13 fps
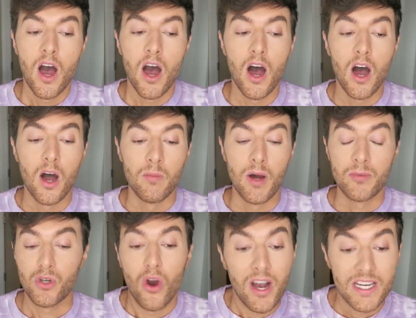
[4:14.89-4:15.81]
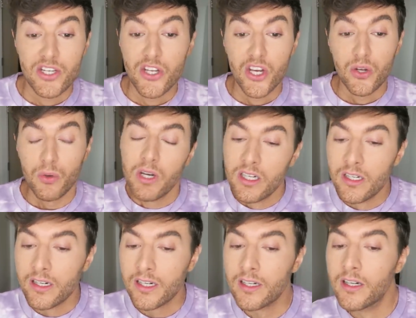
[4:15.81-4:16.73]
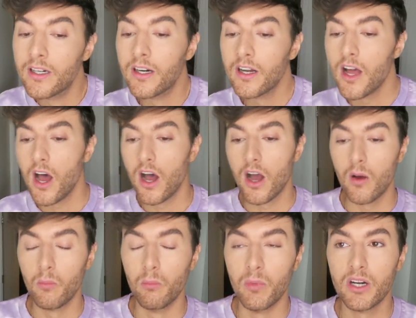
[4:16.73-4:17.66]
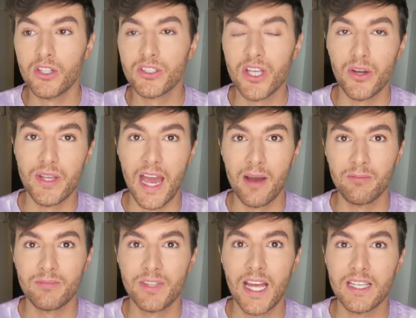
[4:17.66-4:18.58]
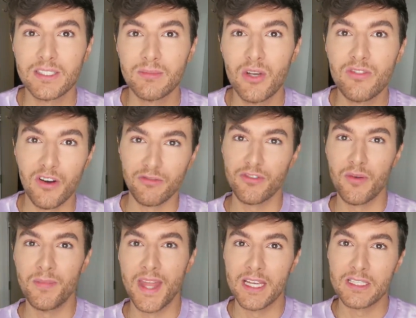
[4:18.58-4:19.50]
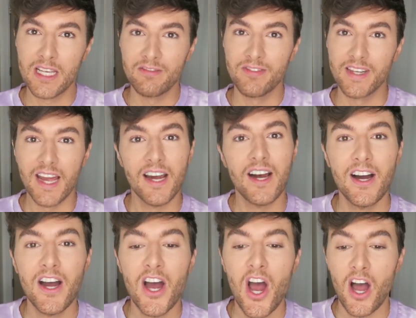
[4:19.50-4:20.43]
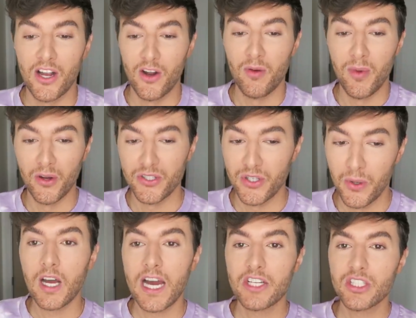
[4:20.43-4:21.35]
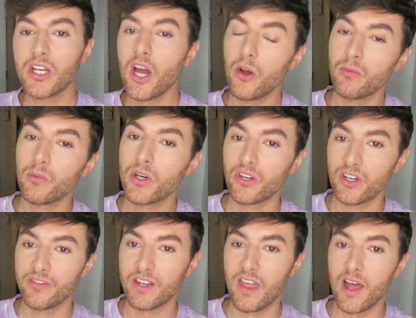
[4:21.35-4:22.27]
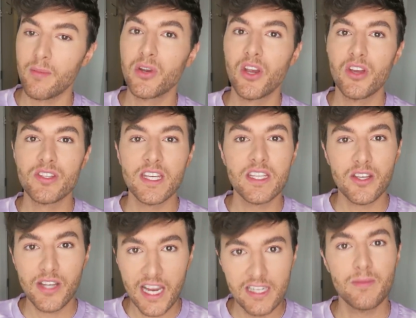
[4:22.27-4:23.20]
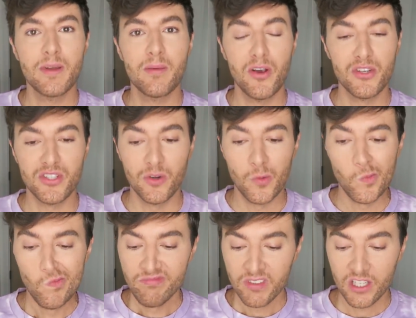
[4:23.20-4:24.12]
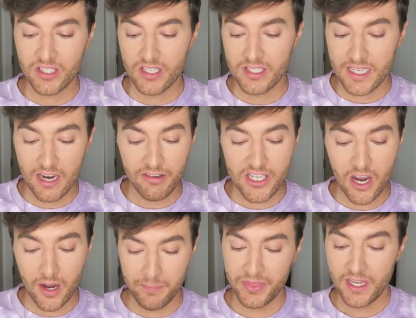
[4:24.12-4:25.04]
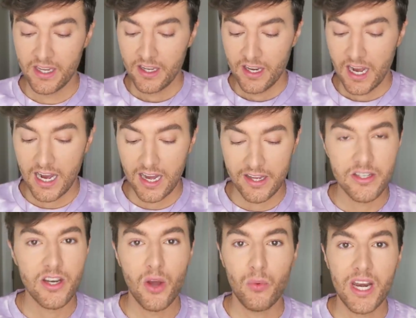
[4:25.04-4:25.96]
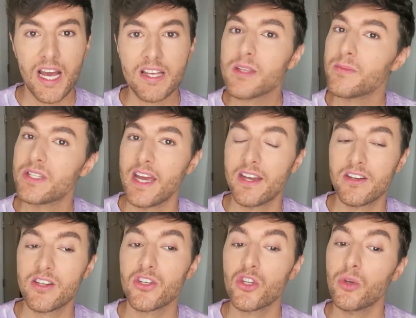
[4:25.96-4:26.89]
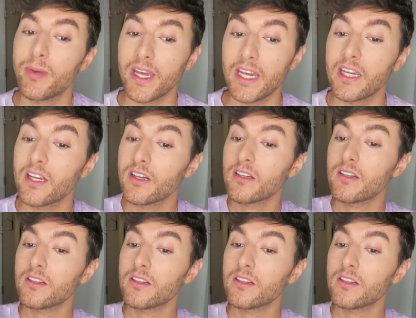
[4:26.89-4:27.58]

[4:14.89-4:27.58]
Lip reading: I'm trying to do. So yeah. Let's move on from this and forget I got emotional. Actually, no, we're not going to forget that, because it's okay to be emotional, because it's a scary time and no one has to pretend to be